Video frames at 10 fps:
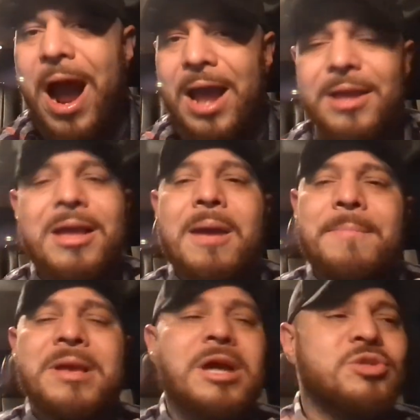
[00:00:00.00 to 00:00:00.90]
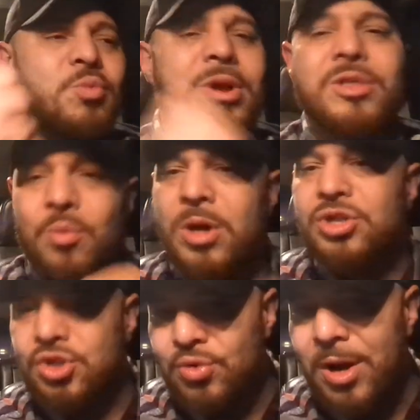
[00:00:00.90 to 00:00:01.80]
Why? Because we're the
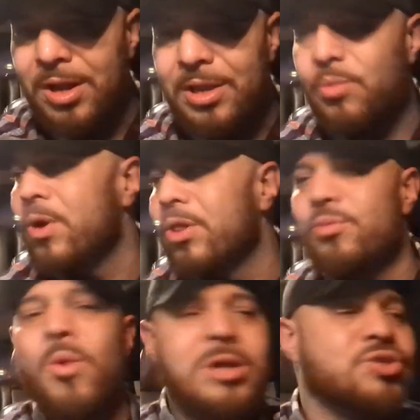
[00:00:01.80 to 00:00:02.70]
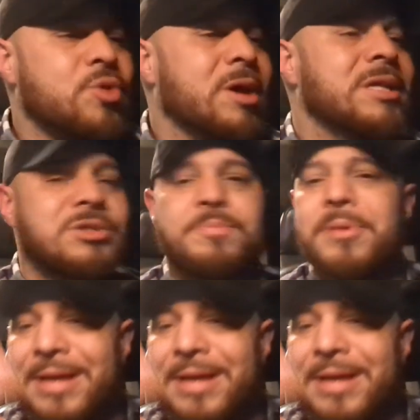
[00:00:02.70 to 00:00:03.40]
ones struggling. We're the ones struggling to